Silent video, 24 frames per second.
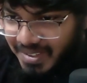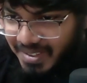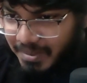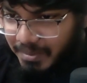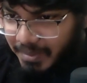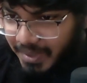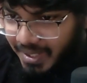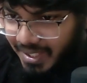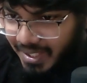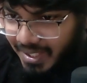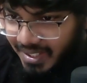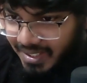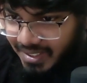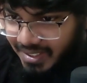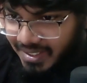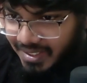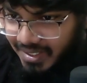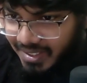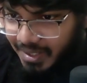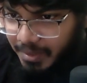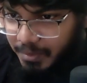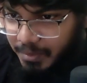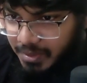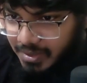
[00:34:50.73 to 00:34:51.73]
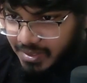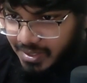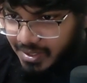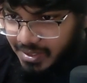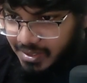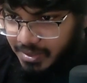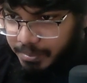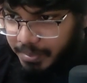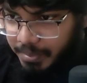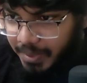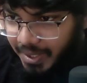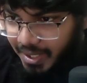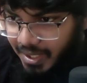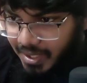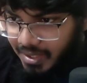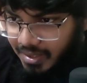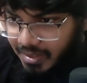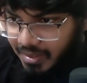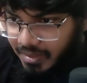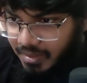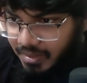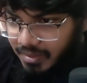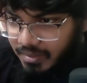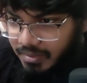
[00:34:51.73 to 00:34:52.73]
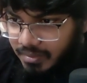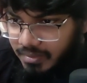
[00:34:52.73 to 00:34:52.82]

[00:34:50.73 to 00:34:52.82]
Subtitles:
Man, that was such a pain.